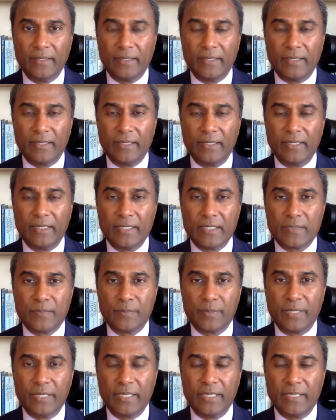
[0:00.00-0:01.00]
is
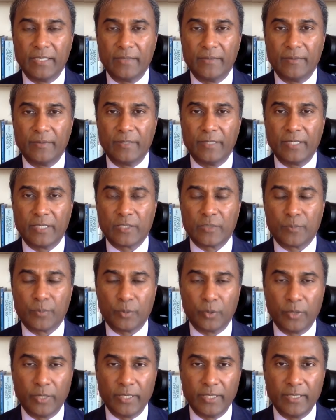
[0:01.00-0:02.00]
being
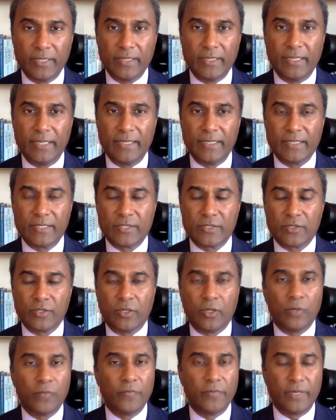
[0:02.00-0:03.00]
exploited, and this is
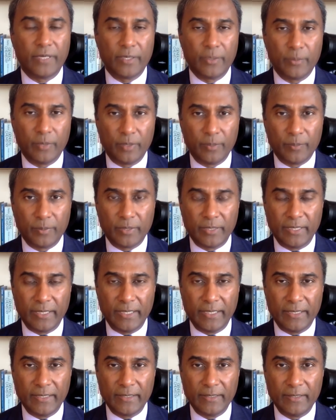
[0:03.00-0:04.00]
all very well
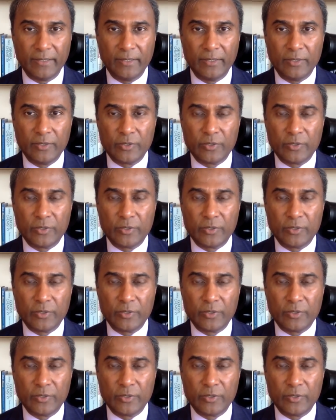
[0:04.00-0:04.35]
planned to